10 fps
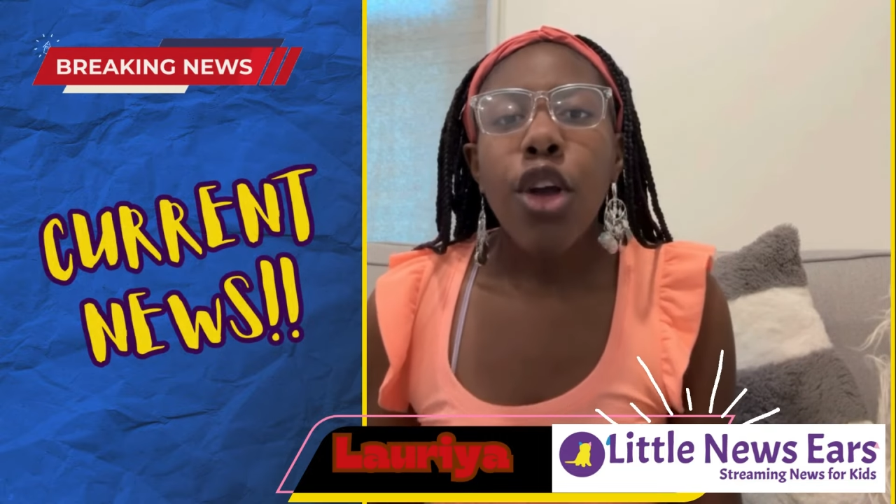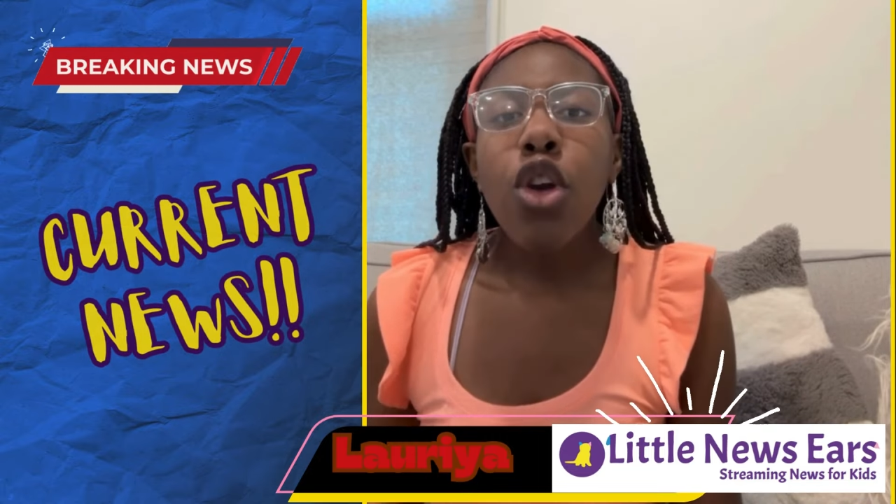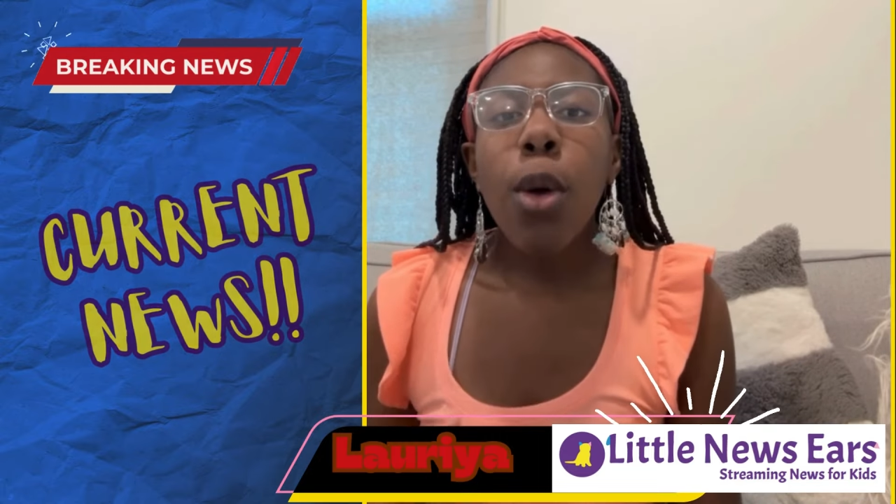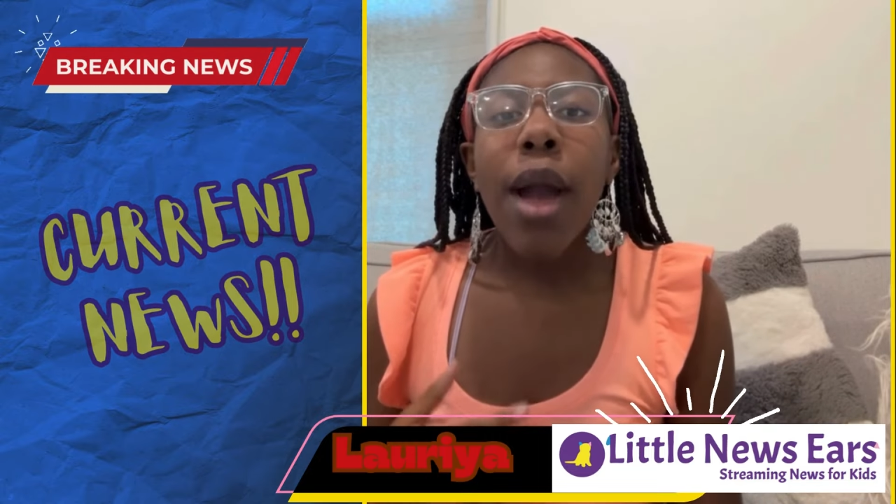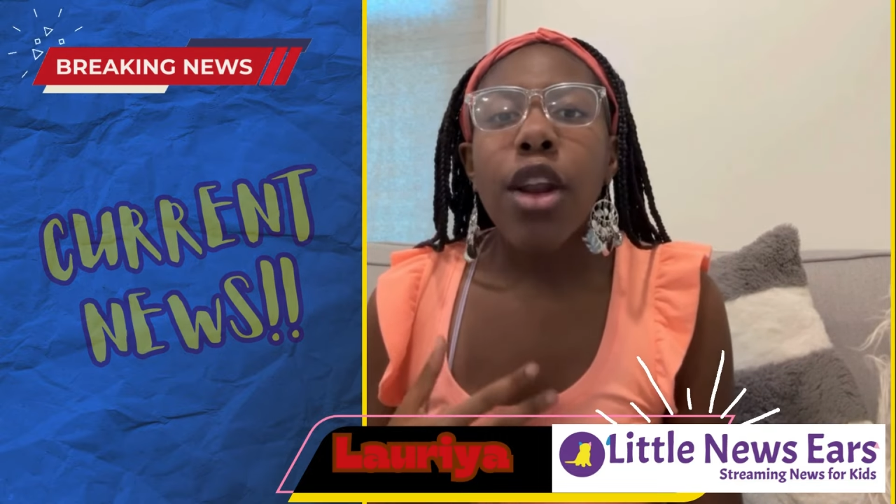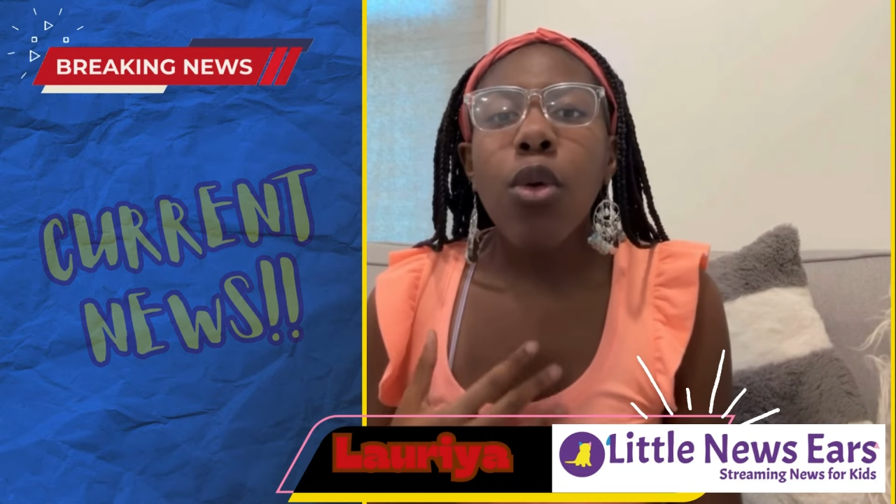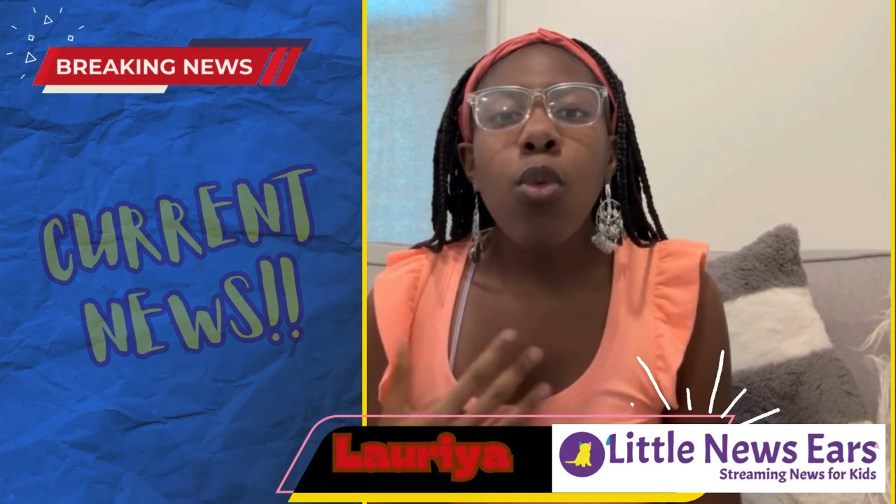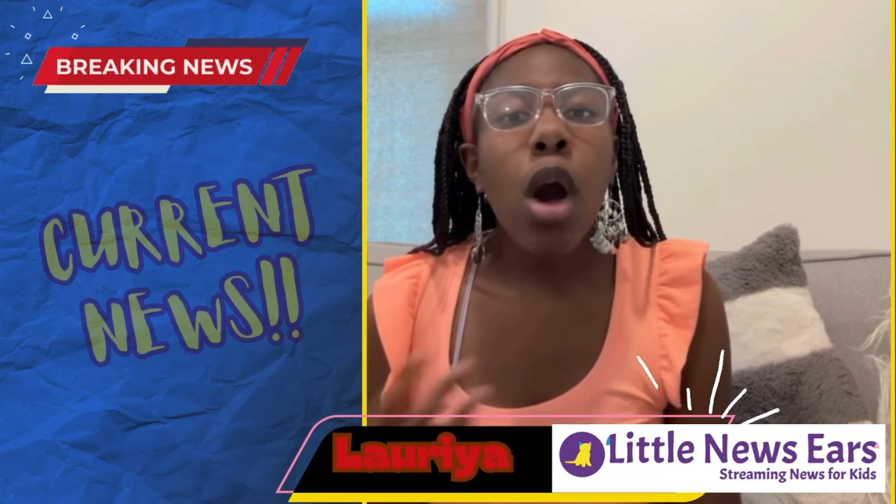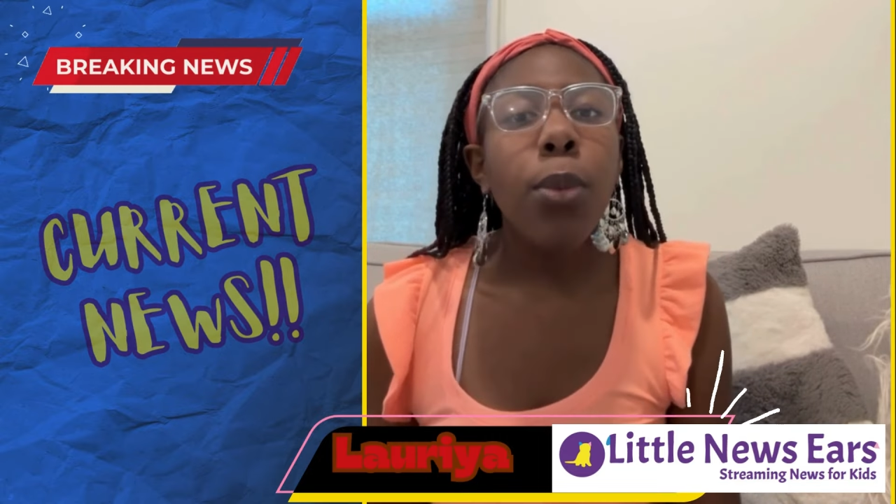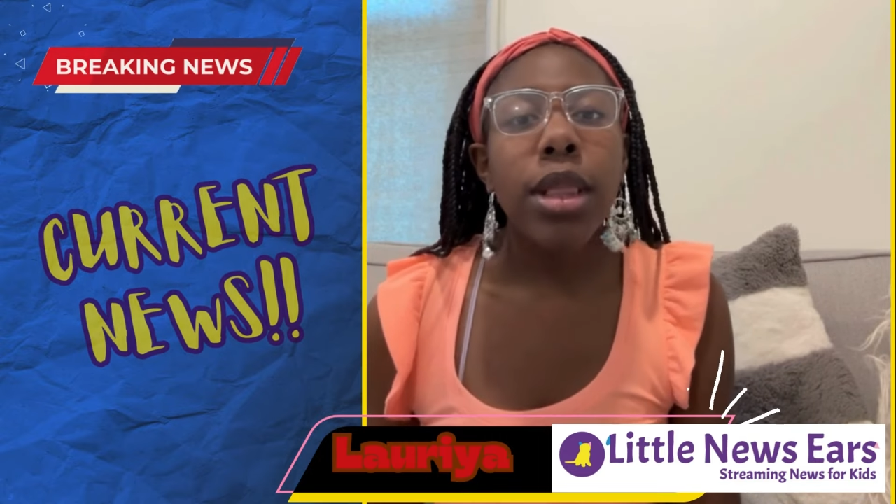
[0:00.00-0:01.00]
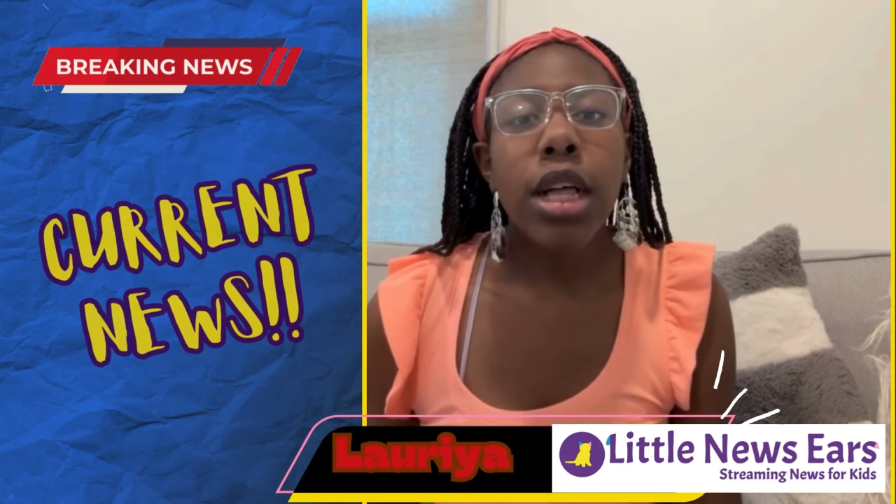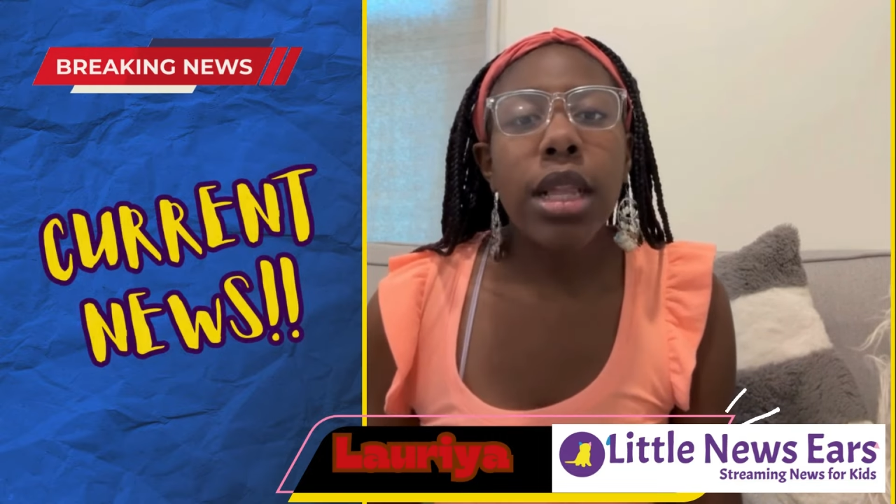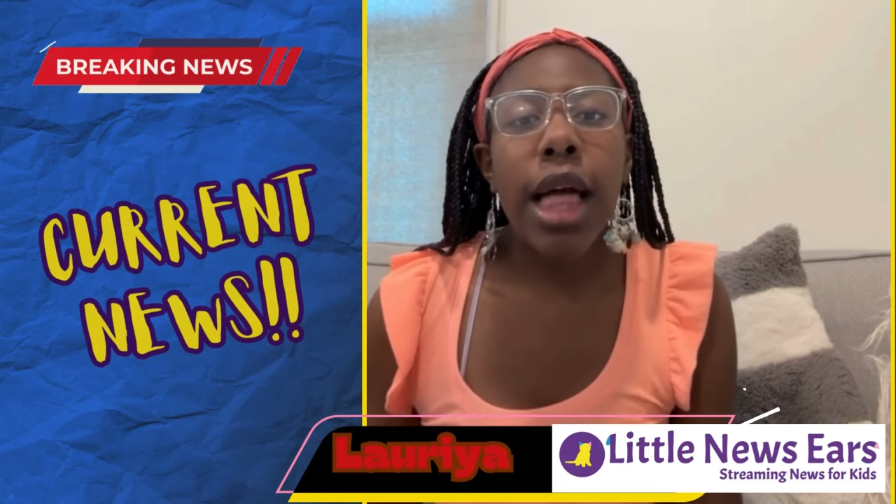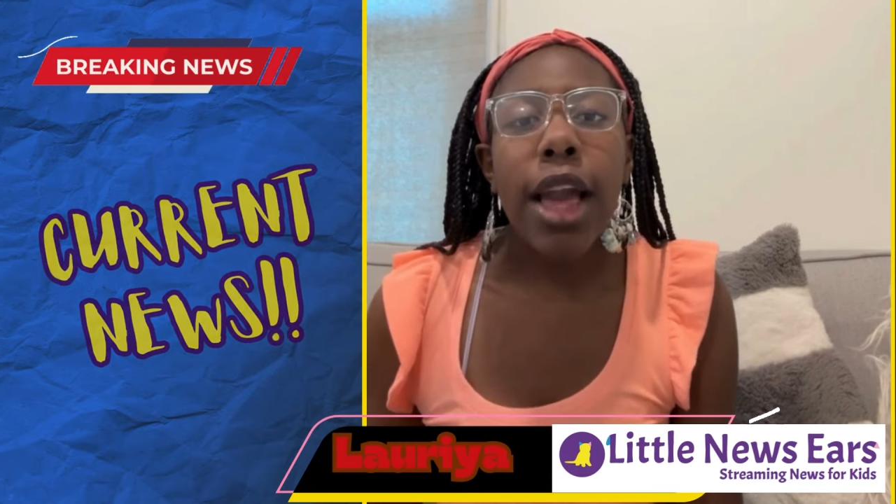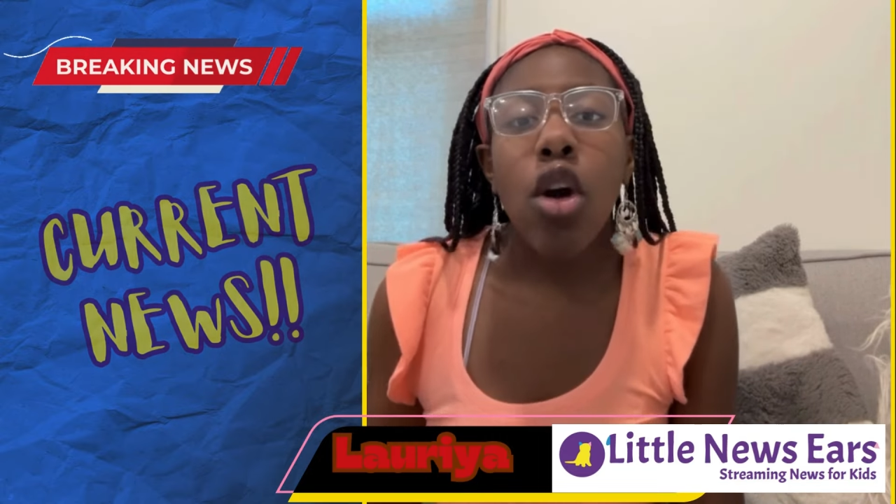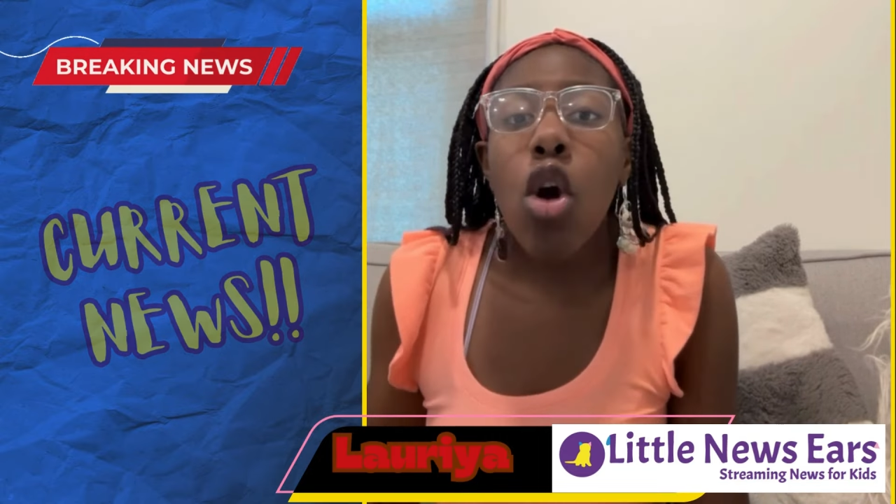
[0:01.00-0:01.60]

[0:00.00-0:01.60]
no matter what we look like